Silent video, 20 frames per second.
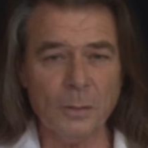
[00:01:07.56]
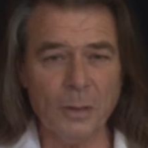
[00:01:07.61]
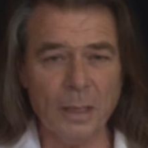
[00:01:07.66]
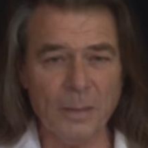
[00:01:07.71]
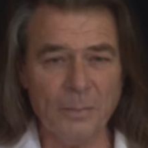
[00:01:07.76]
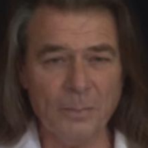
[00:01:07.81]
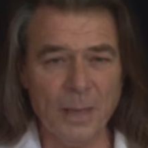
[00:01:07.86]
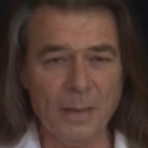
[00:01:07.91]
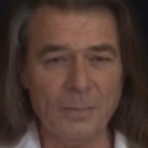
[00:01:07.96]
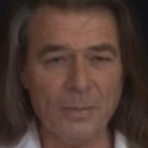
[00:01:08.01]

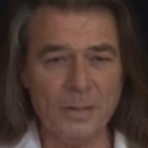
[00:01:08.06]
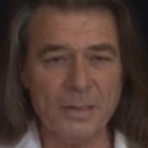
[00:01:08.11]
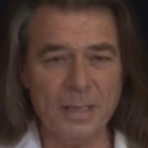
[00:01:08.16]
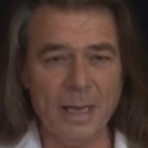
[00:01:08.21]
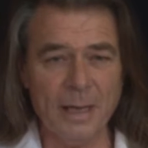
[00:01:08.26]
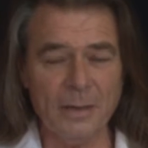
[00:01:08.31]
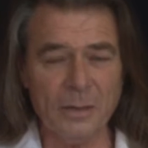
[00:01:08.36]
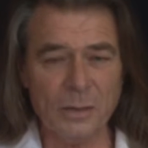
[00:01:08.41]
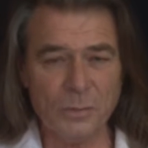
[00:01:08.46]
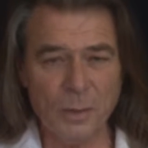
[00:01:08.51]
toilet paper
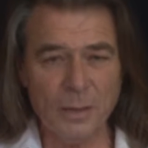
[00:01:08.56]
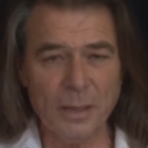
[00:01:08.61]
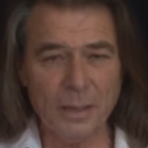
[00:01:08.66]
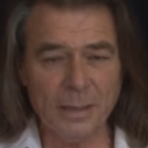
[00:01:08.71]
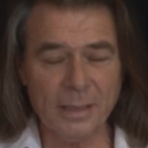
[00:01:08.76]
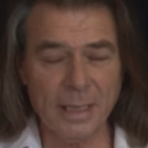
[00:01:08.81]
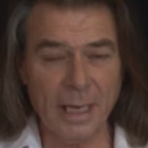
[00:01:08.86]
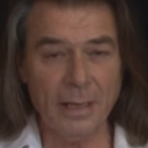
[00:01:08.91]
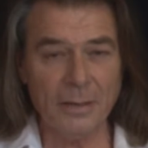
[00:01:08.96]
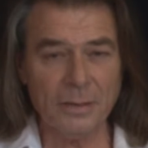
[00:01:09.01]
sales
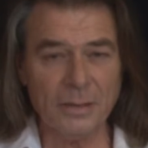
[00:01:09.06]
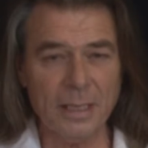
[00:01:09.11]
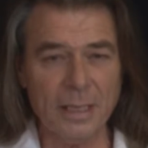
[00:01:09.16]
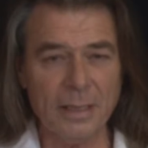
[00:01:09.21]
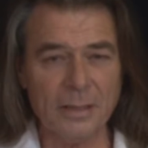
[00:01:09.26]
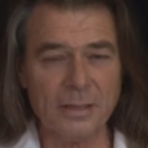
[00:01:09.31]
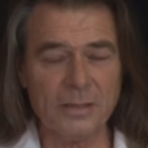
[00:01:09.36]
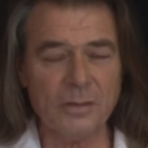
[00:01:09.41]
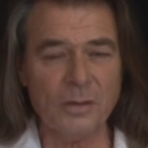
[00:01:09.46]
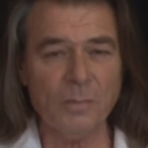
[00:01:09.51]
within
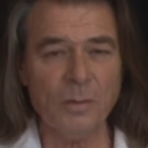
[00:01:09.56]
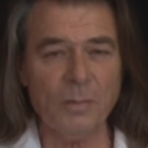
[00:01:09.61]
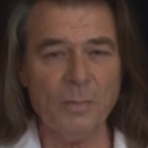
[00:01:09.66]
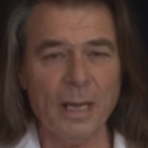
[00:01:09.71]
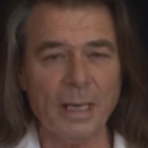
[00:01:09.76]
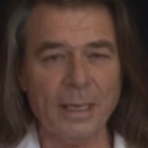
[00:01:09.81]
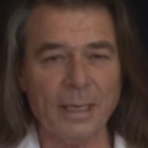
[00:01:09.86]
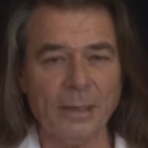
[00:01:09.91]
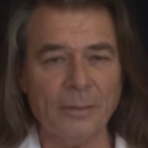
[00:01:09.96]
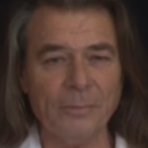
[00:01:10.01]
Countdown
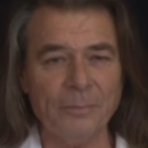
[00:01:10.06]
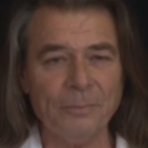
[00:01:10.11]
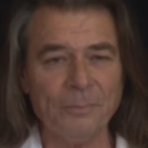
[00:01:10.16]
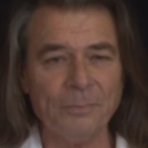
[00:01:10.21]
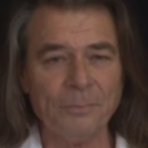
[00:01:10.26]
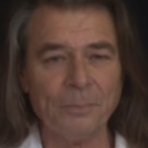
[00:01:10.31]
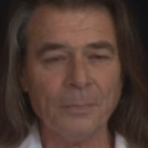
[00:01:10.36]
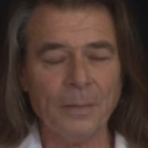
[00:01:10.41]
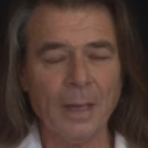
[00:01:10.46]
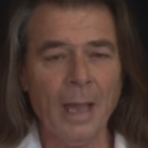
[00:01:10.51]
Supermarket.
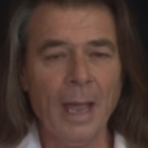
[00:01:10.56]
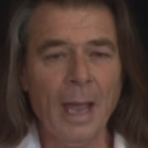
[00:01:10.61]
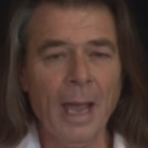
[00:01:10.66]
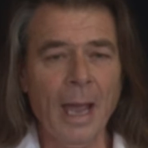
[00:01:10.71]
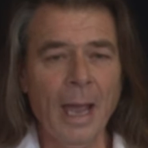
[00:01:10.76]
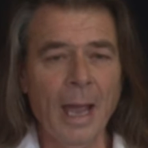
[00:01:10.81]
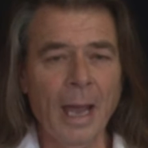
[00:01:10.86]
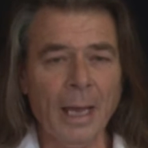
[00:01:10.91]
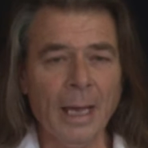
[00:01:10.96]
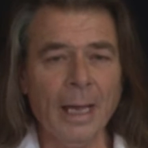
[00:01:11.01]

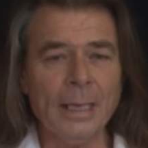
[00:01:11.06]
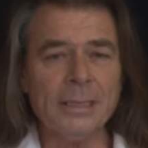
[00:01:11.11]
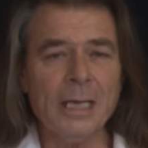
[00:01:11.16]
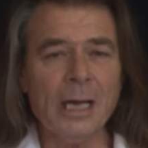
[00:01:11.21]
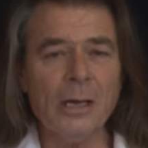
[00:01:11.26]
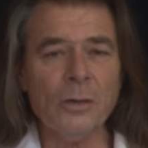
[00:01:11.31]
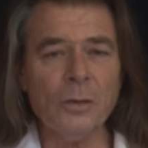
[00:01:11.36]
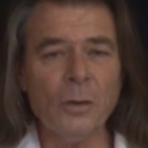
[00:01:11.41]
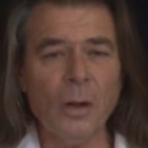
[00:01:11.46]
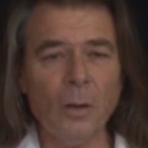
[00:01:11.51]
Ngāi
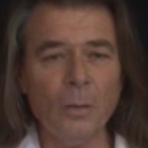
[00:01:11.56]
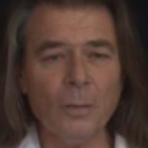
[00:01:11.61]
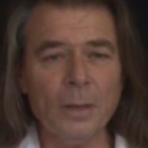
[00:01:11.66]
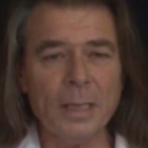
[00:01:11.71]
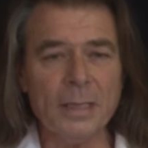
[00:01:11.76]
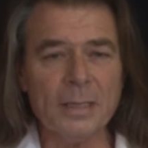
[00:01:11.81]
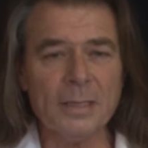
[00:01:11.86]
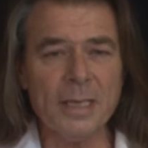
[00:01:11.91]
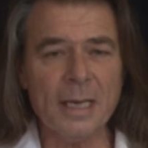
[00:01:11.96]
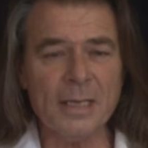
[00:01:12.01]
Tahu
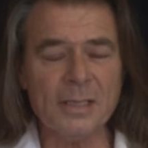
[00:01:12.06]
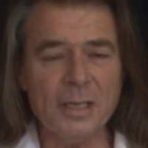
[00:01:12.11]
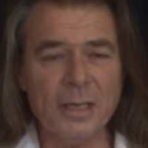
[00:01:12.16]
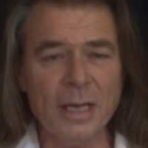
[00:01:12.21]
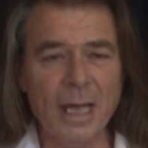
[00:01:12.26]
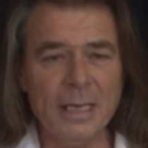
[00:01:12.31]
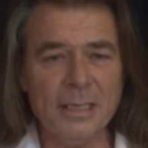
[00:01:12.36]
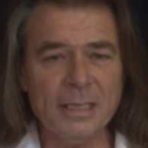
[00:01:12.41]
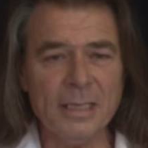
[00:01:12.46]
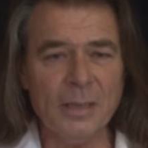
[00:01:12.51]
Holdings says the
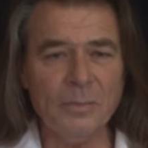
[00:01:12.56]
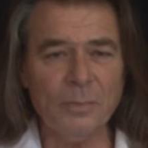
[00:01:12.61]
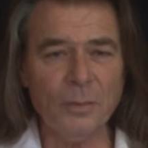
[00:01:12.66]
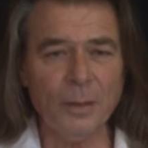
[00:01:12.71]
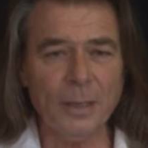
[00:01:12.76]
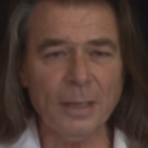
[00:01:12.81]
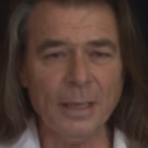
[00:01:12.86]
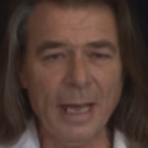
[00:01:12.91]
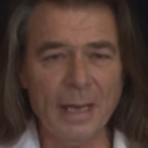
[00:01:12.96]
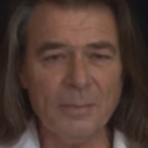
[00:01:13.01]

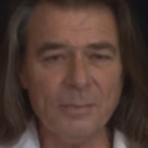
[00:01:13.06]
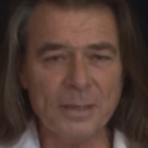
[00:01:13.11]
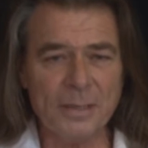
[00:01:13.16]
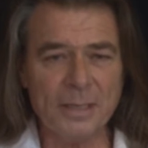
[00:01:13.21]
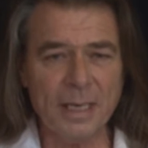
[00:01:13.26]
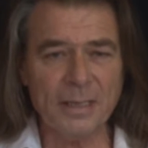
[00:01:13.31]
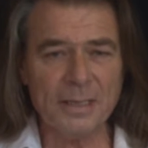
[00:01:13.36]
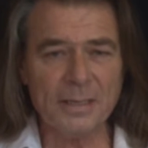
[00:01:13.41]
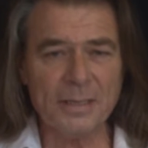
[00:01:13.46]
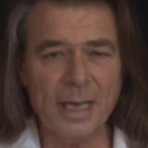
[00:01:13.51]

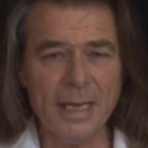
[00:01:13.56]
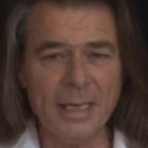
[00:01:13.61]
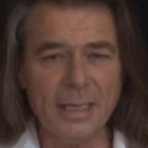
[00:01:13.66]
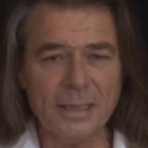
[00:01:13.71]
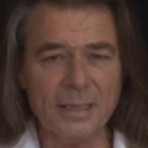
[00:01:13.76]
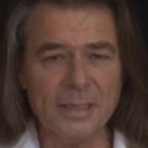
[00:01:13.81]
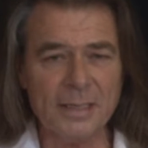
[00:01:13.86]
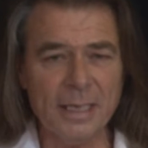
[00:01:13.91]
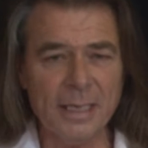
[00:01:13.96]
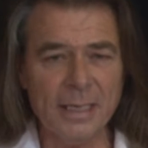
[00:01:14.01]
19.9% stake
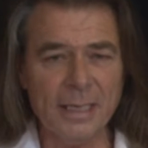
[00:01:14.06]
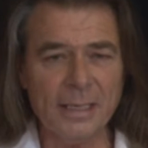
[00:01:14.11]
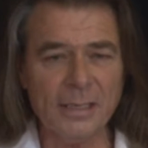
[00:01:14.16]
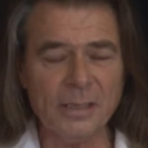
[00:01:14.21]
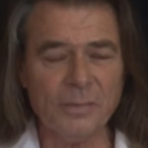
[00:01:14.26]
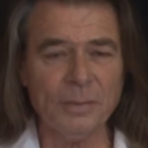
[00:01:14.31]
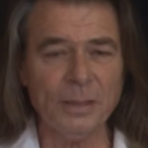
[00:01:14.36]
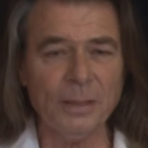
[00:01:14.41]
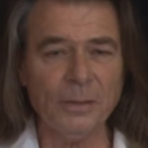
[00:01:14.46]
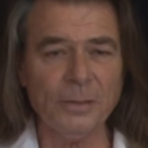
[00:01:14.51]
it's seeking
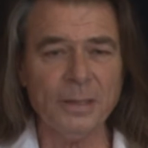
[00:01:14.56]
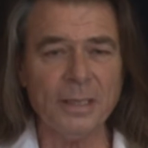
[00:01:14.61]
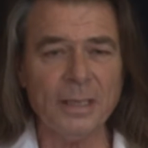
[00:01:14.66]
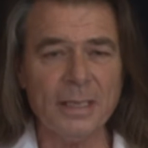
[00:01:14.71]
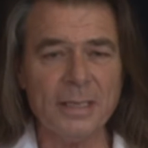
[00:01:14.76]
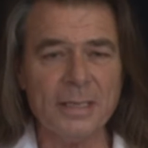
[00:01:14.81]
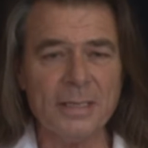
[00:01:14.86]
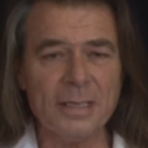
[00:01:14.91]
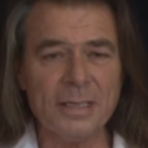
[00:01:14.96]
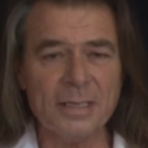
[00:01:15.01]
to build
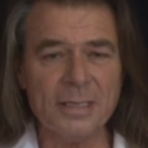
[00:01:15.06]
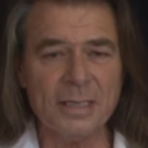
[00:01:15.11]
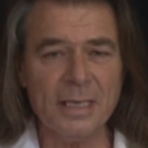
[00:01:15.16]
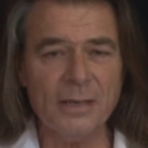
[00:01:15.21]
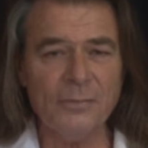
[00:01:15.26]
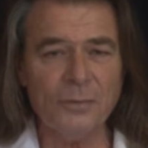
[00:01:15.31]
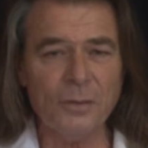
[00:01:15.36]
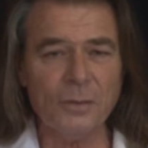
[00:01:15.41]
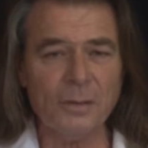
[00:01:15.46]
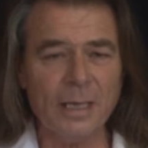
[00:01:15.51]
in listed
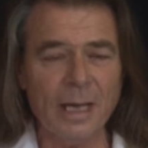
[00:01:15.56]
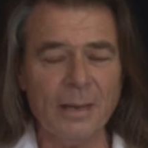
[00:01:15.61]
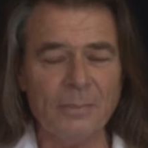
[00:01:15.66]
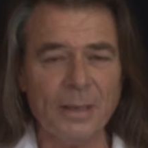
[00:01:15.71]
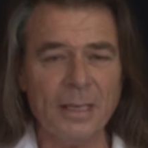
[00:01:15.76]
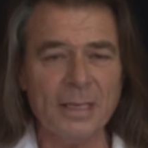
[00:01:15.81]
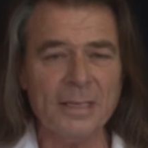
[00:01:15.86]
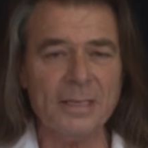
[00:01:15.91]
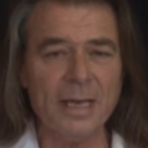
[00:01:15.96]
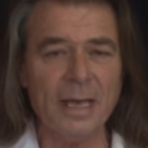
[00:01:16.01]
seafood
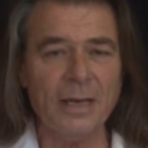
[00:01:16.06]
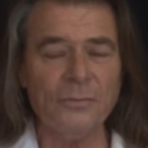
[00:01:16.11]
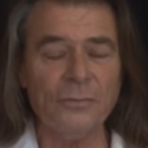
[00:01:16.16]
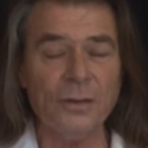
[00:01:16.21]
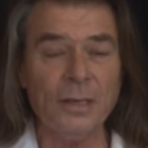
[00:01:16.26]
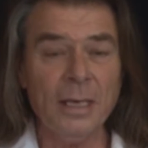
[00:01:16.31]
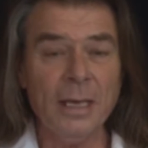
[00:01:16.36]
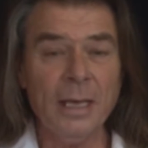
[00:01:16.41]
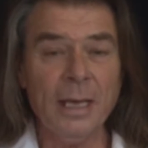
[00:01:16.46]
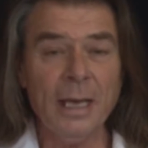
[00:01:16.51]
company
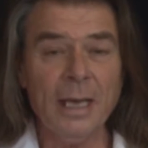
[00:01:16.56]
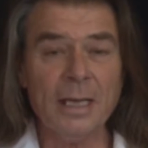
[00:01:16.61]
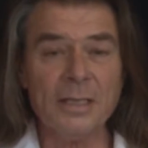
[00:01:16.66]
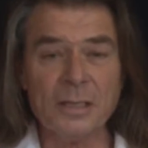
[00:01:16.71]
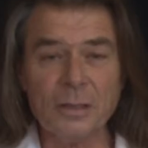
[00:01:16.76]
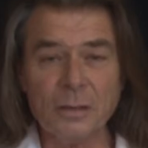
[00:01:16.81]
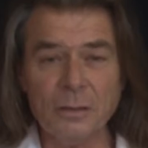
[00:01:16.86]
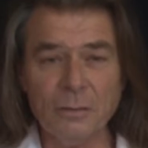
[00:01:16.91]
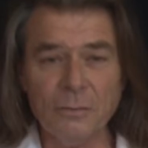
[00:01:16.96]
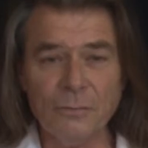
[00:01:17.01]
Sanford
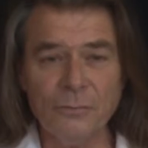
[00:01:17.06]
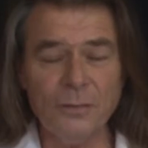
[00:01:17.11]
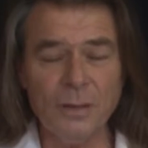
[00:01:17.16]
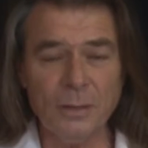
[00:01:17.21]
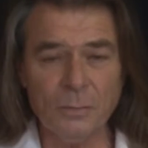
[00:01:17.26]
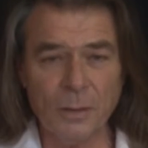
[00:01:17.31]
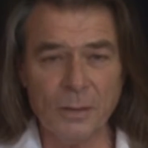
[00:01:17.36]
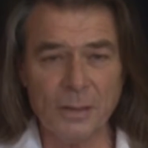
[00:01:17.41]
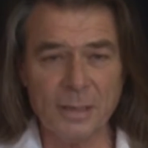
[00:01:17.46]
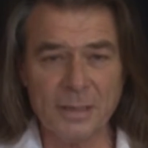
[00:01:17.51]
is a good
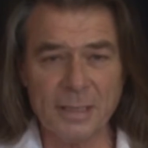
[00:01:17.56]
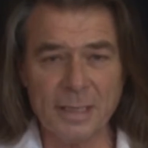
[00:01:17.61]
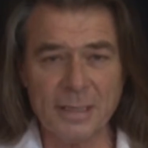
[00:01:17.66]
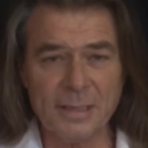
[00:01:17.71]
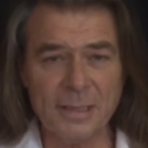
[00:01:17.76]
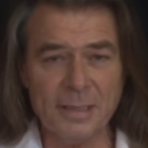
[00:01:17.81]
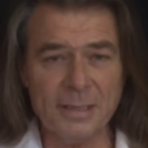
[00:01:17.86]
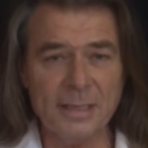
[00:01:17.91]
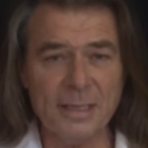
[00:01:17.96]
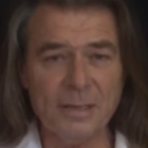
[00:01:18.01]
fit with its
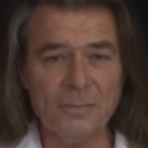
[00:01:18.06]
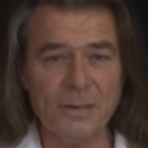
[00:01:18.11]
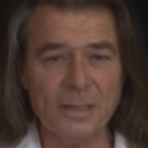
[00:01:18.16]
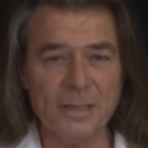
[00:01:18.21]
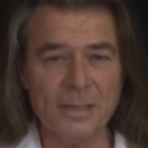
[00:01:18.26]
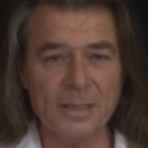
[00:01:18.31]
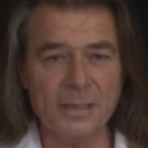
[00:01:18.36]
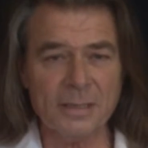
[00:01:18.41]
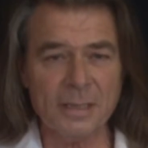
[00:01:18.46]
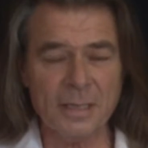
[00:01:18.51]
existing
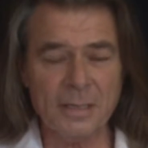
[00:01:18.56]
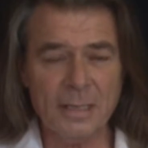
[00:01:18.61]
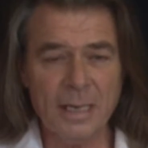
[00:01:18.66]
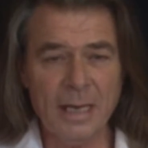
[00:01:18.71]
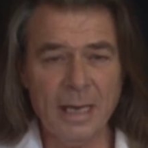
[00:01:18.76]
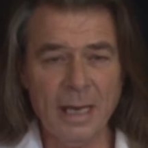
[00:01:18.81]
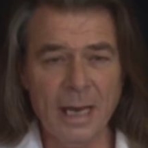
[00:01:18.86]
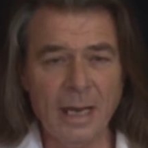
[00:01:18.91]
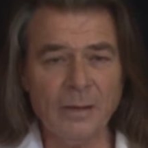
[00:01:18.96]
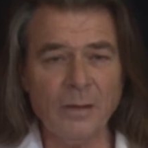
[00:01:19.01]
businesses
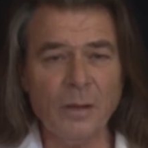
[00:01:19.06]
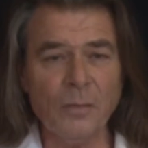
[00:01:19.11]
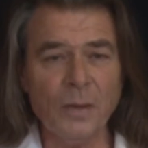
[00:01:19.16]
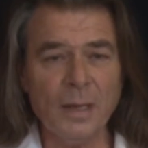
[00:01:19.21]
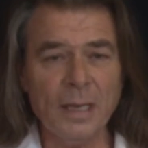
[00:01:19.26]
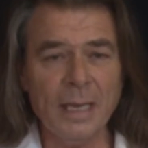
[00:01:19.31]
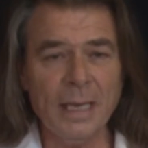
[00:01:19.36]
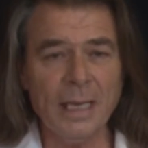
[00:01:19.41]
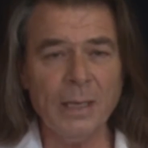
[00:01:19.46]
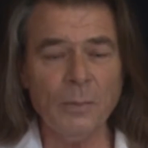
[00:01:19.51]
and that
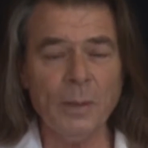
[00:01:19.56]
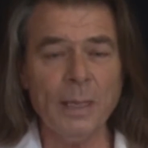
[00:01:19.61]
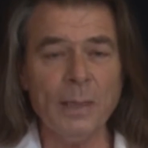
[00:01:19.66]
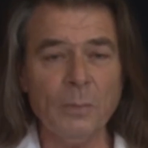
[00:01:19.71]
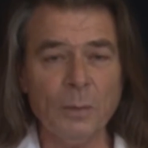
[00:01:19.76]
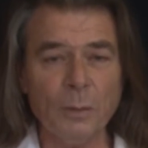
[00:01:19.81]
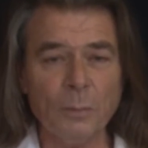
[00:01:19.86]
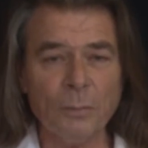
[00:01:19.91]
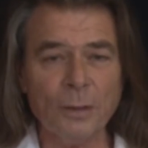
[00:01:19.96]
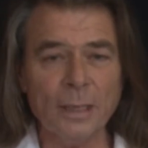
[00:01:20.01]
the iwi
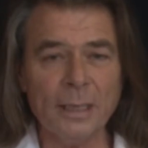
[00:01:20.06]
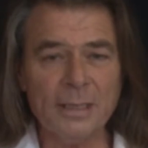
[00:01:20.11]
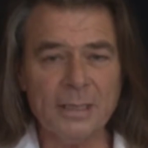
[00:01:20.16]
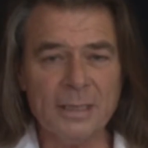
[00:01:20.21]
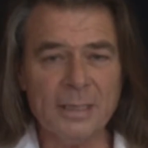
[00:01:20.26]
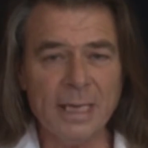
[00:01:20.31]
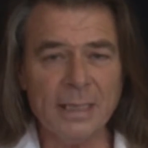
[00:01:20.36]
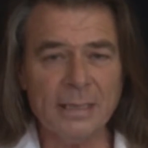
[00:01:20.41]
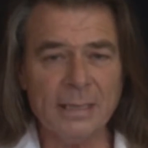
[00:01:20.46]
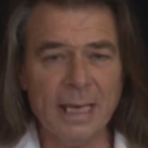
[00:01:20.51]
will bring
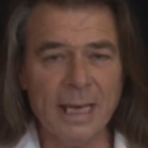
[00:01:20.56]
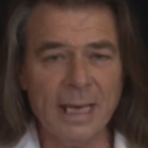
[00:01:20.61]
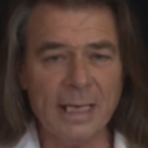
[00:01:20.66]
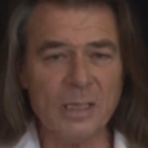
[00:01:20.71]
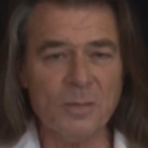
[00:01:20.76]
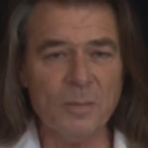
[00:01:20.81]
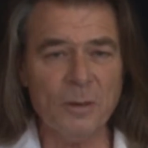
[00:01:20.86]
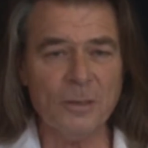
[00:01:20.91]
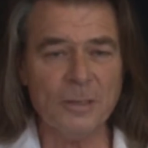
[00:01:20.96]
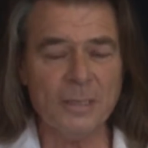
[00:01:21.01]
sector
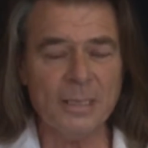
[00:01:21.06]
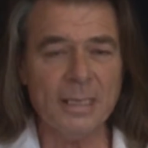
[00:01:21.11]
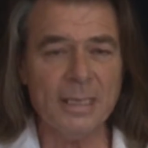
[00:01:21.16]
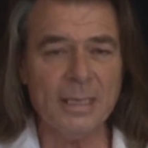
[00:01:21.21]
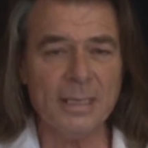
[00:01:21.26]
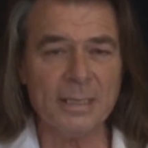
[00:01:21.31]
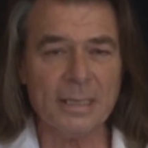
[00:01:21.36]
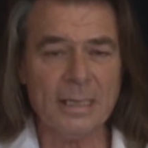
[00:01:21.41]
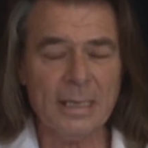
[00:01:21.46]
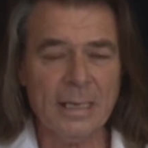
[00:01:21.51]

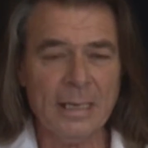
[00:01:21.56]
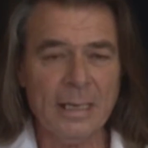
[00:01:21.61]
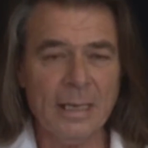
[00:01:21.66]
expertise.